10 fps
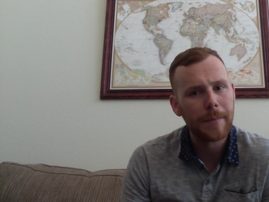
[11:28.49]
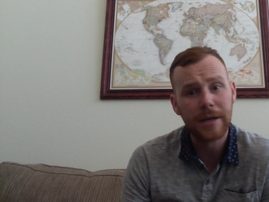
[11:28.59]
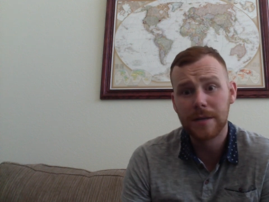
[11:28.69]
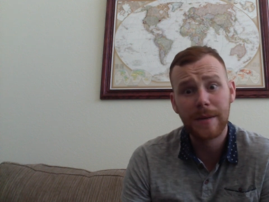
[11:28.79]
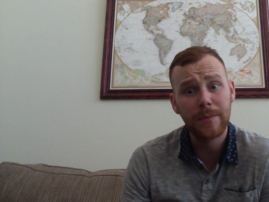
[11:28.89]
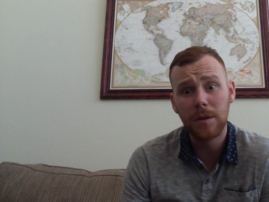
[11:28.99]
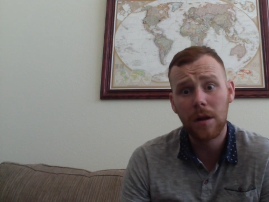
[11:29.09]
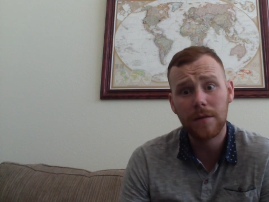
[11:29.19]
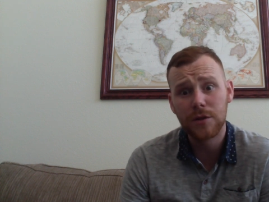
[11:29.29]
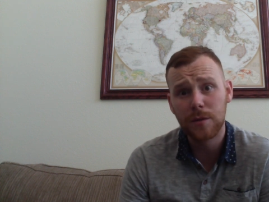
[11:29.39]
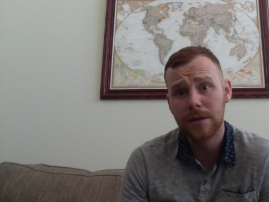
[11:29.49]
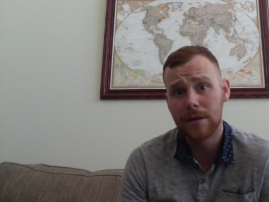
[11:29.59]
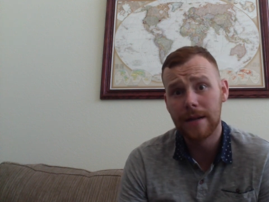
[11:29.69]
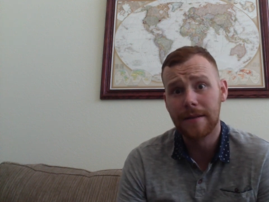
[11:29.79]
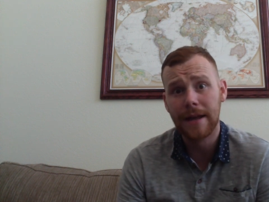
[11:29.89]
Because people all over Twitter
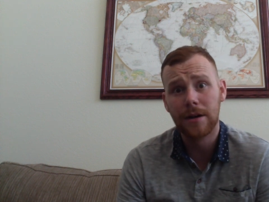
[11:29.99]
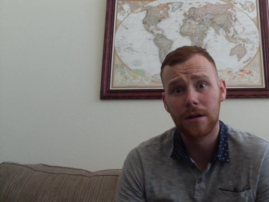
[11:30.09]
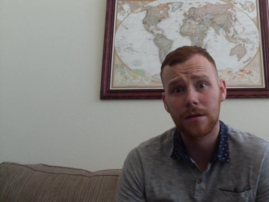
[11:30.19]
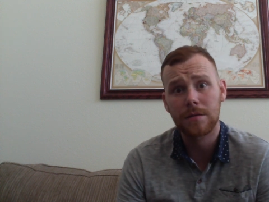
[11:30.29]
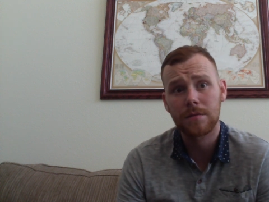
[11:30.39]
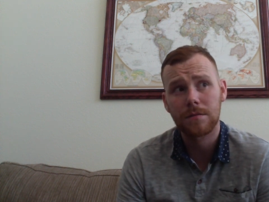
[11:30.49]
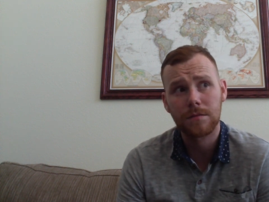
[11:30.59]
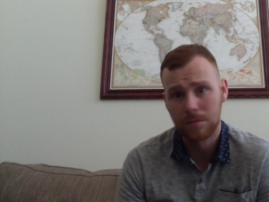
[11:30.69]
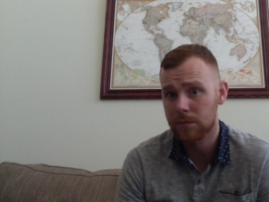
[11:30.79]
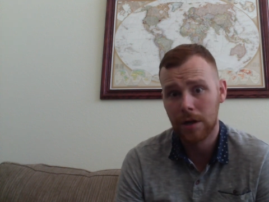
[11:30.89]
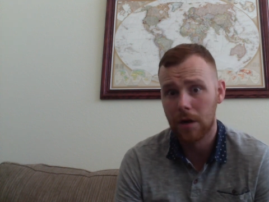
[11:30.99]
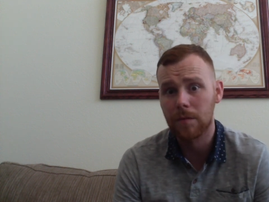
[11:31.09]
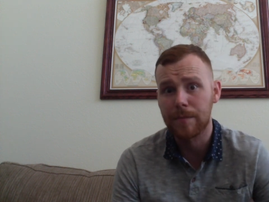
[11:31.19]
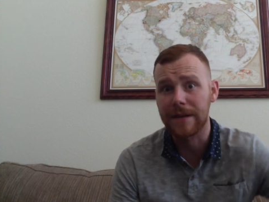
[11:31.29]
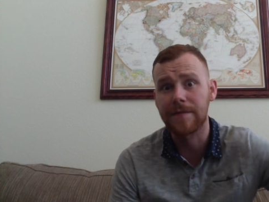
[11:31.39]
that are, you
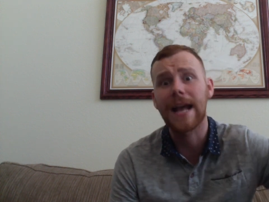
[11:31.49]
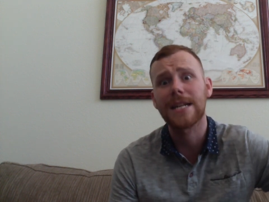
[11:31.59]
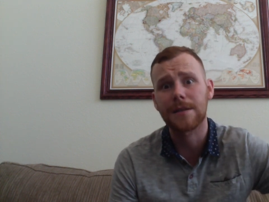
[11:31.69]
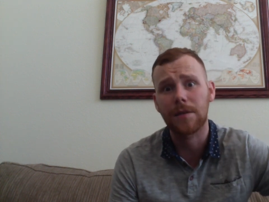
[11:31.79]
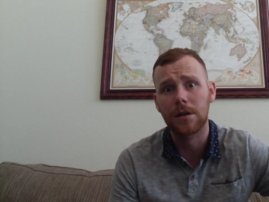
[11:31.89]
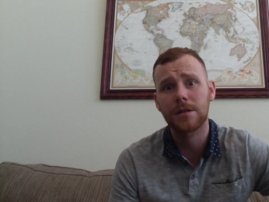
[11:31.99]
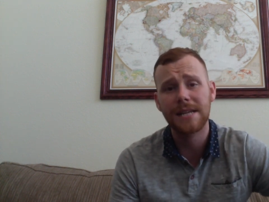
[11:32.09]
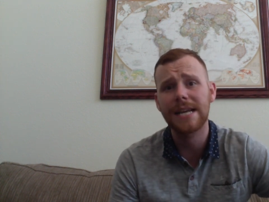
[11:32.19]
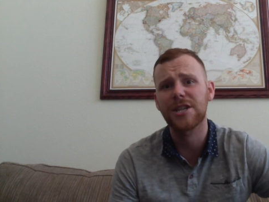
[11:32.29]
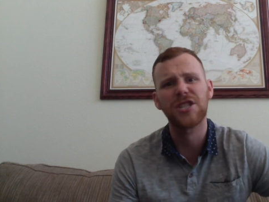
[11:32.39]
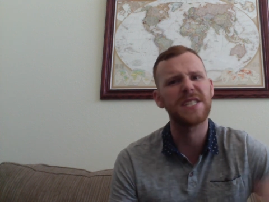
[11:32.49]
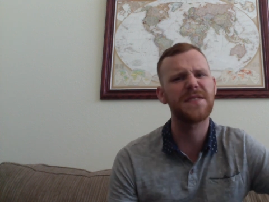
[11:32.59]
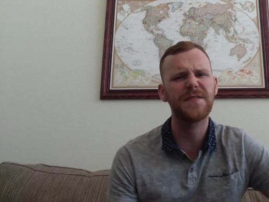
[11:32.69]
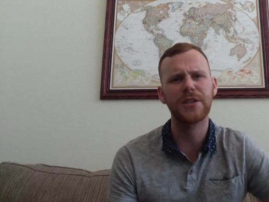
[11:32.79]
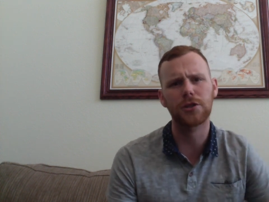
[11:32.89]
know, big fans of her say she's
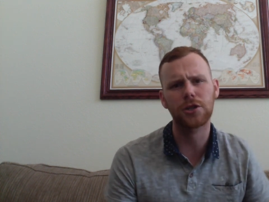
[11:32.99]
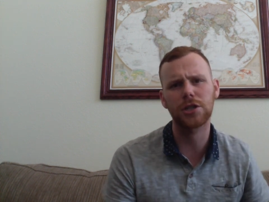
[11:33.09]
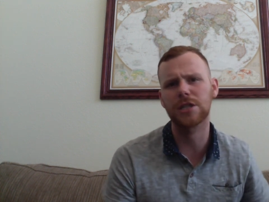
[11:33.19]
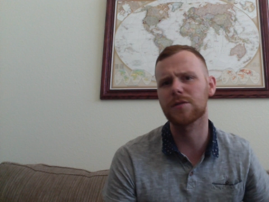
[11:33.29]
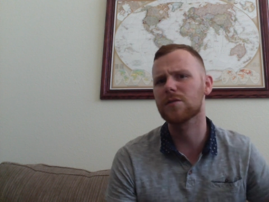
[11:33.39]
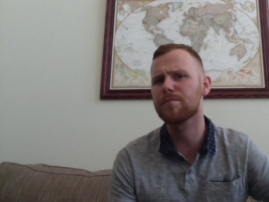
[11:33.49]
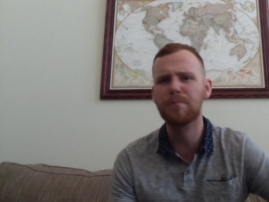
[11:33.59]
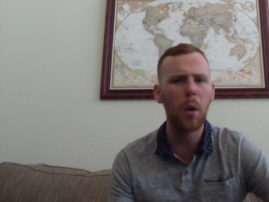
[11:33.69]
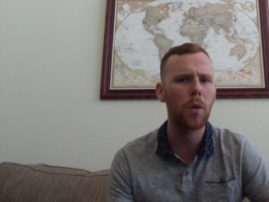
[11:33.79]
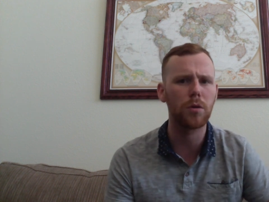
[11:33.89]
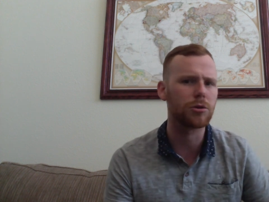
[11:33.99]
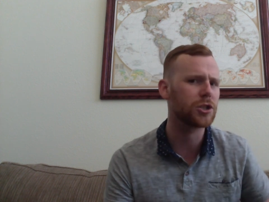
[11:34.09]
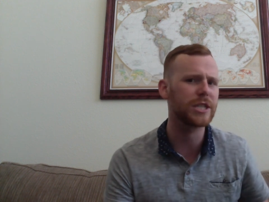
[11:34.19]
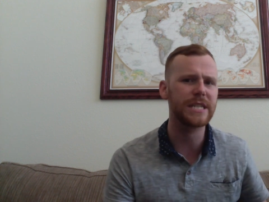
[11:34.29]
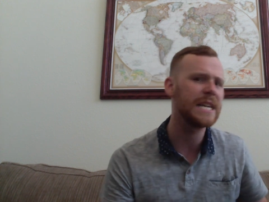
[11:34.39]
fierce, she's bold,
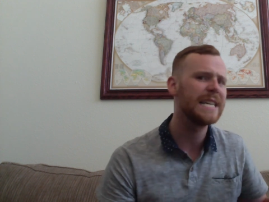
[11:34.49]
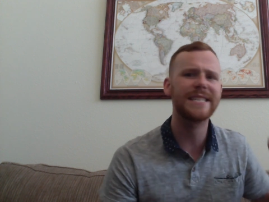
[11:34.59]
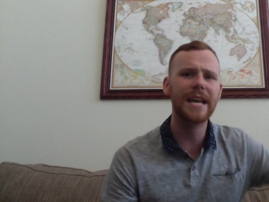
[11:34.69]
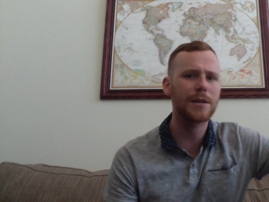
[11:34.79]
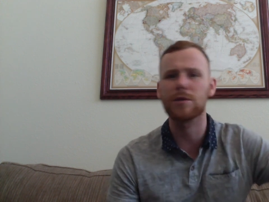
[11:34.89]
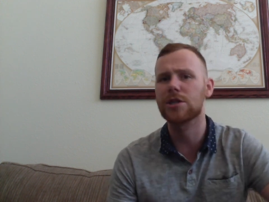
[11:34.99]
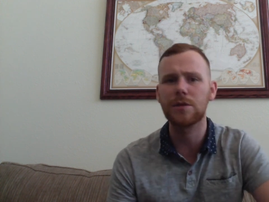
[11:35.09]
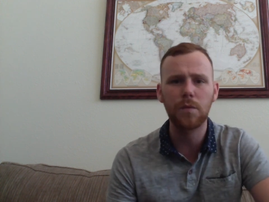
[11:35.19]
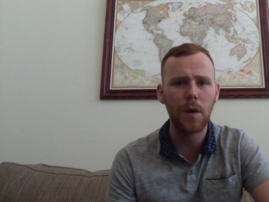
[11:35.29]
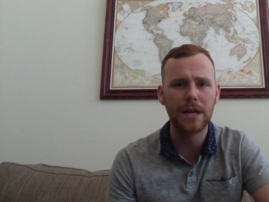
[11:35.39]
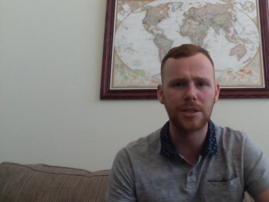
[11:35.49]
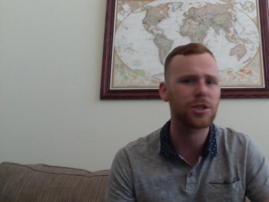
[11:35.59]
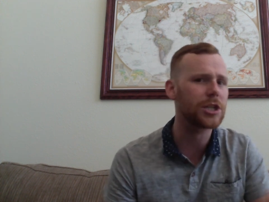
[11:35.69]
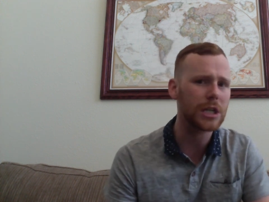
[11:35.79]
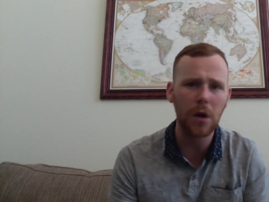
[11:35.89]
she says what she wants, and
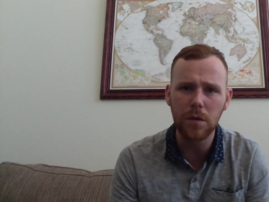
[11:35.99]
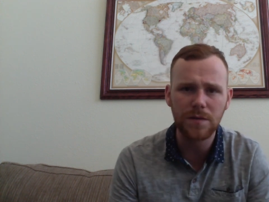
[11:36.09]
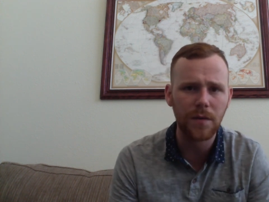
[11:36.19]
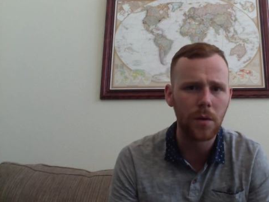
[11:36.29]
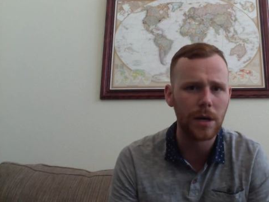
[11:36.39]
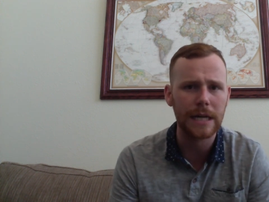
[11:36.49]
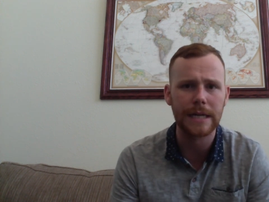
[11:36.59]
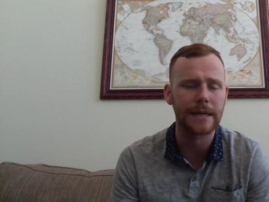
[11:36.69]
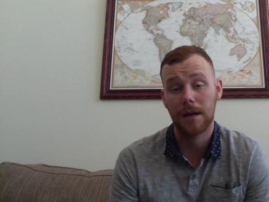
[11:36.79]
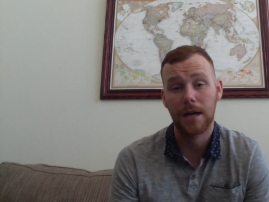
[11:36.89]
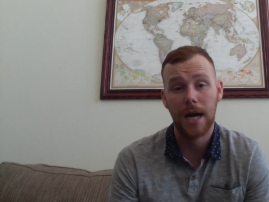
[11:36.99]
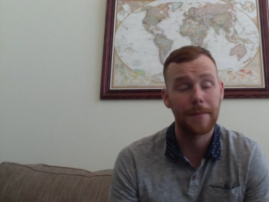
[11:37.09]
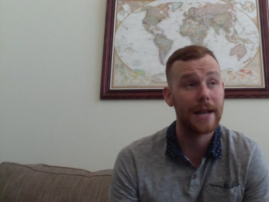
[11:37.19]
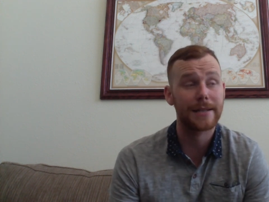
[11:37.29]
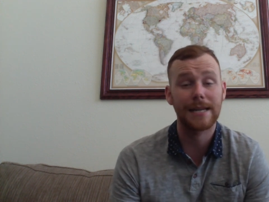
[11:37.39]
she goes for it. And I'm
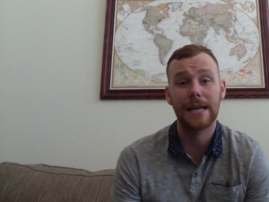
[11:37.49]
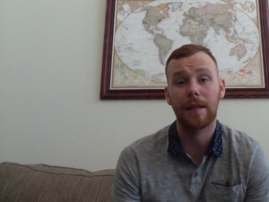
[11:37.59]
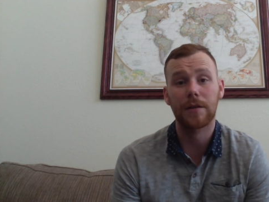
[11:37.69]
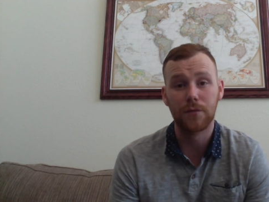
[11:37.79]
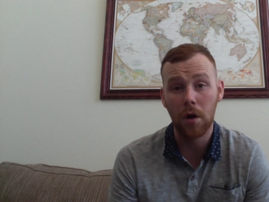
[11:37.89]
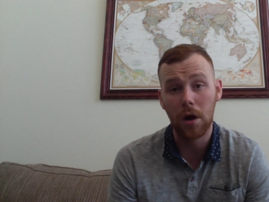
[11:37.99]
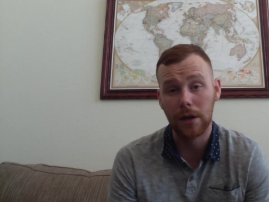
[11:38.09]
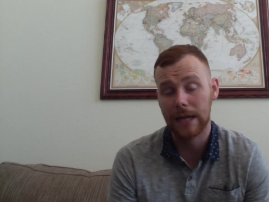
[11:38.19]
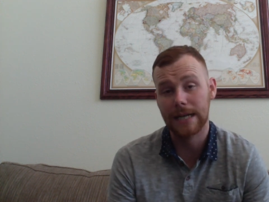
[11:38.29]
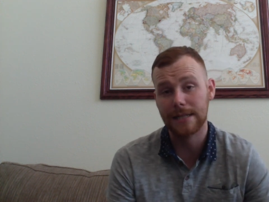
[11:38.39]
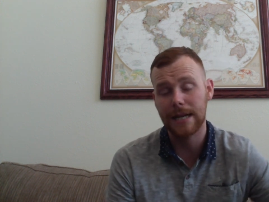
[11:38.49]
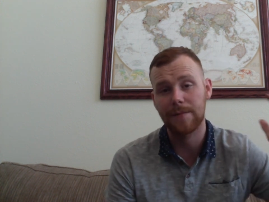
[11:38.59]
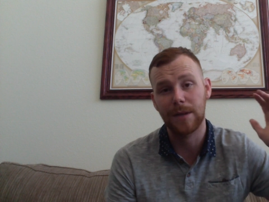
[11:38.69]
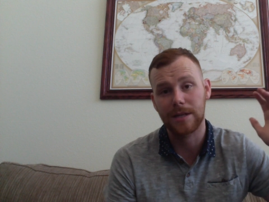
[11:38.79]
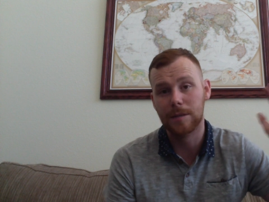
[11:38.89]
not saying that's wrong. Like I said,
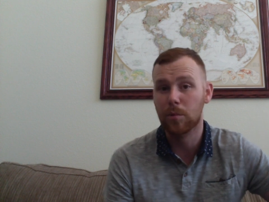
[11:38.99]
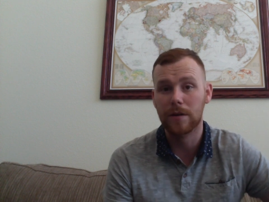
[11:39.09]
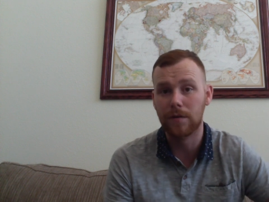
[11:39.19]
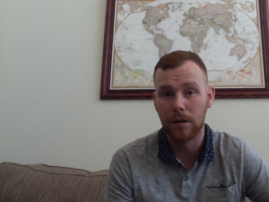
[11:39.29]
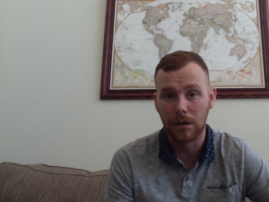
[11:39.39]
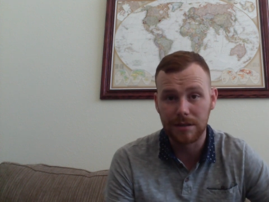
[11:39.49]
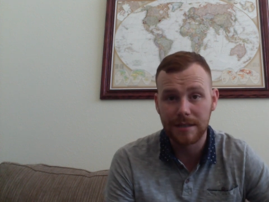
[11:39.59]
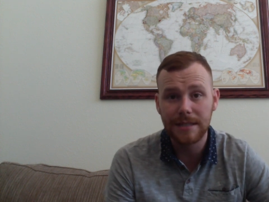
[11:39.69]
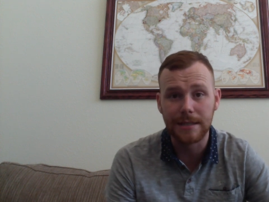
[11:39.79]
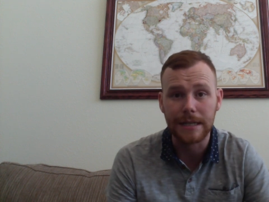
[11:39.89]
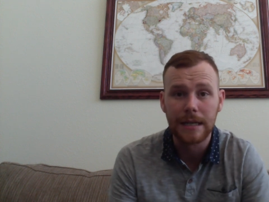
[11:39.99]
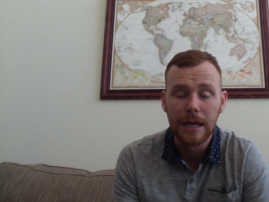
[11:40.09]
I've been a supporter of her all season.